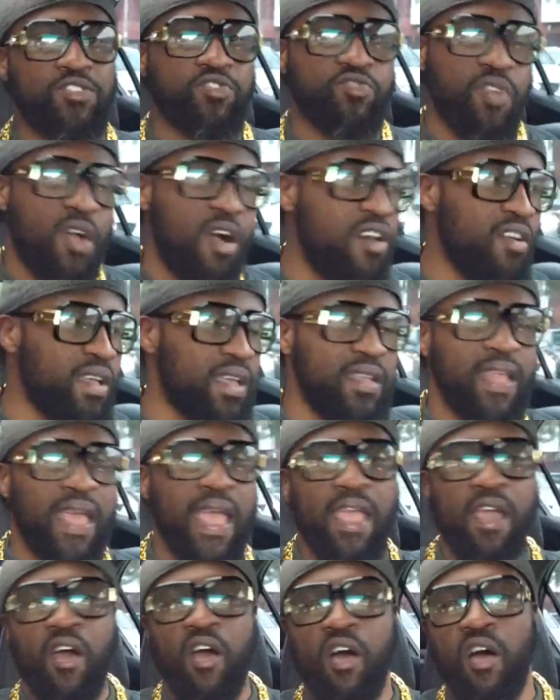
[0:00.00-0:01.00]
drunk and
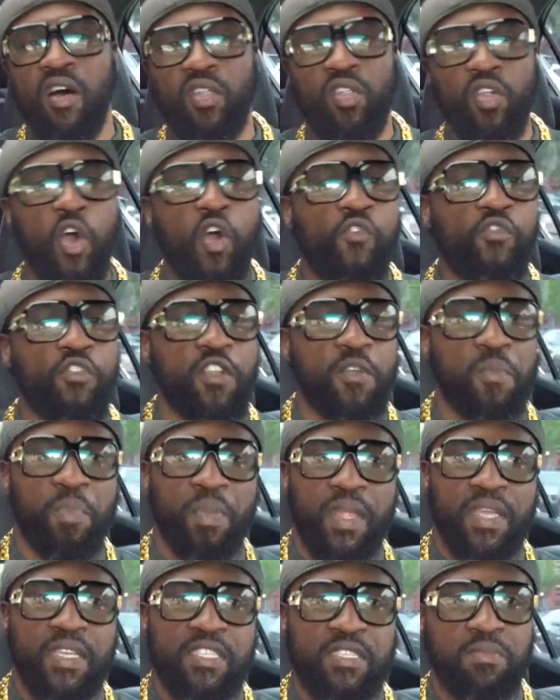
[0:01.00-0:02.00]
they all over the
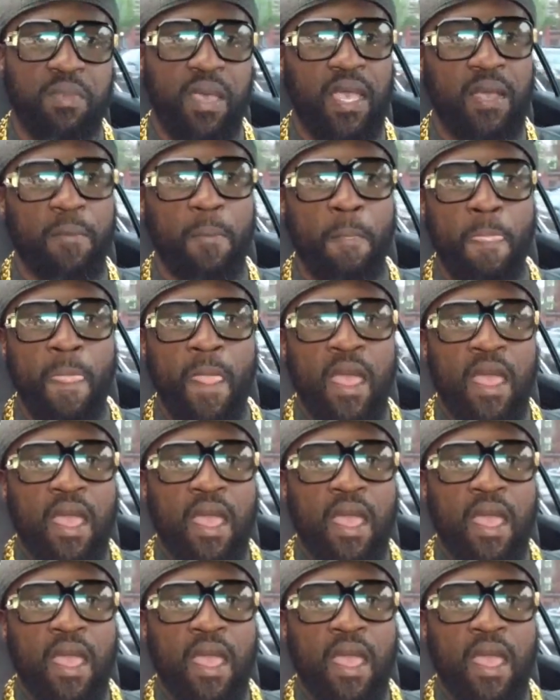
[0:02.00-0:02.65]
place, man.